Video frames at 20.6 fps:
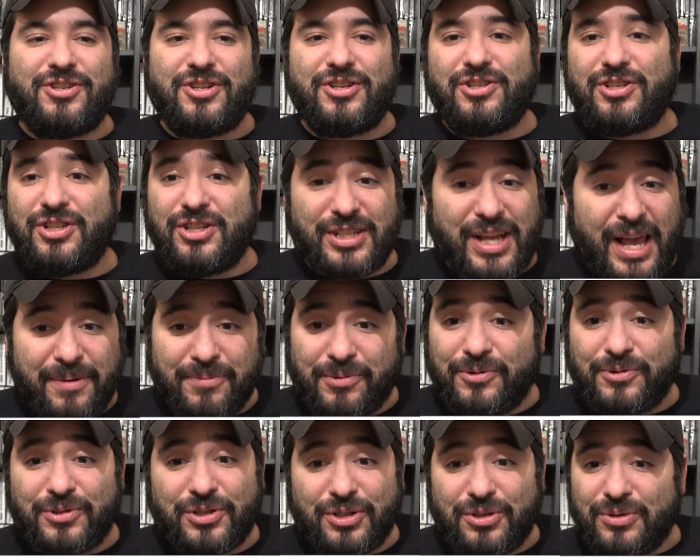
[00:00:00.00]
and she's
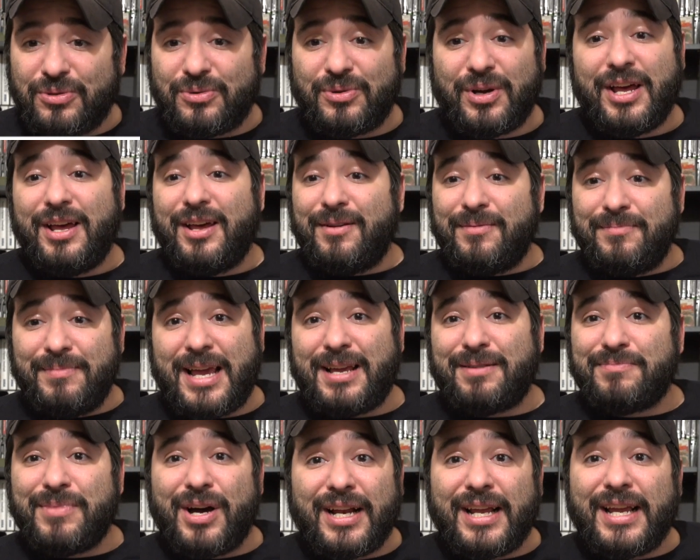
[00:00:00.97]
able to make
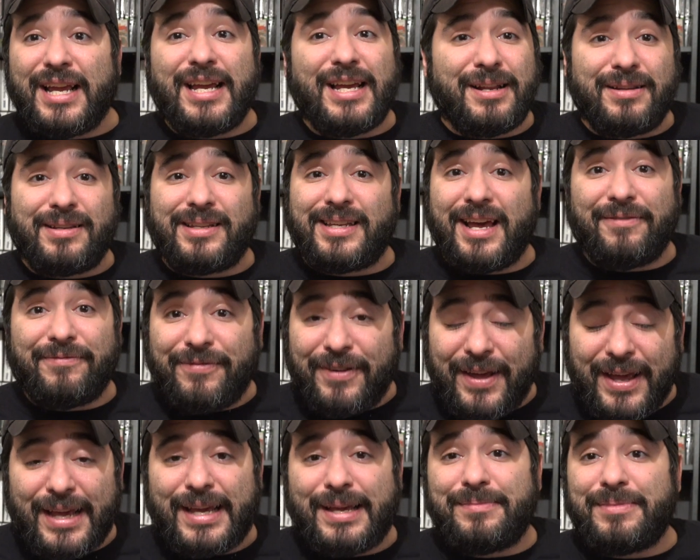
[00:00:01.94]
money and get
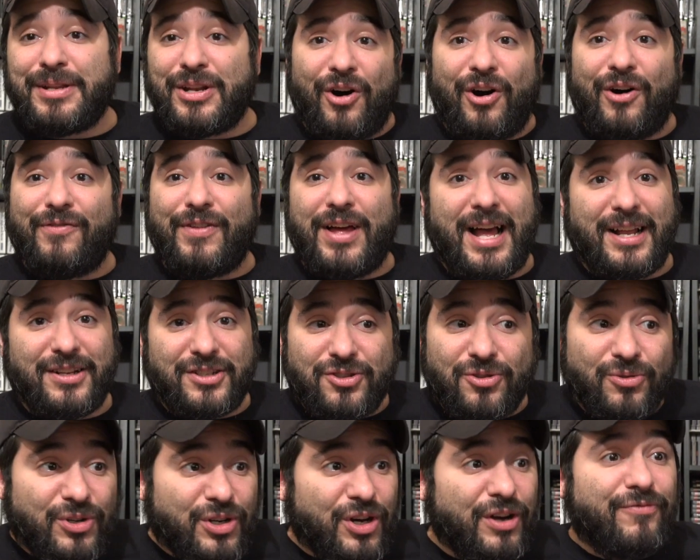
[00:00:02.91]
fame and all that.
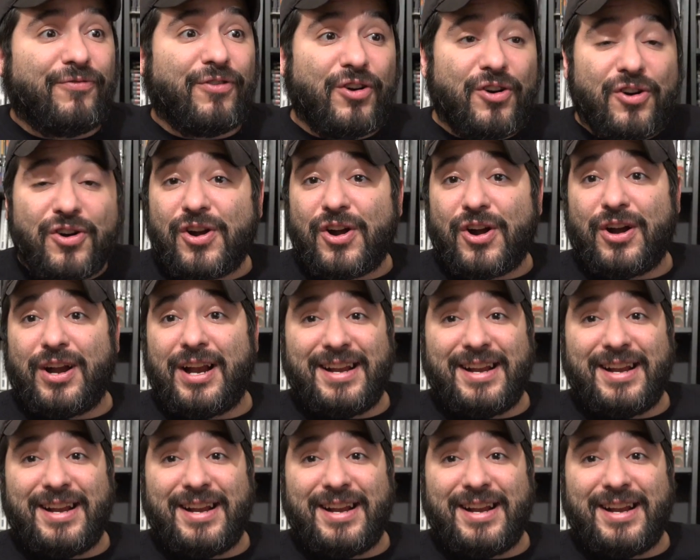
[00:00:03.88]
So good for her.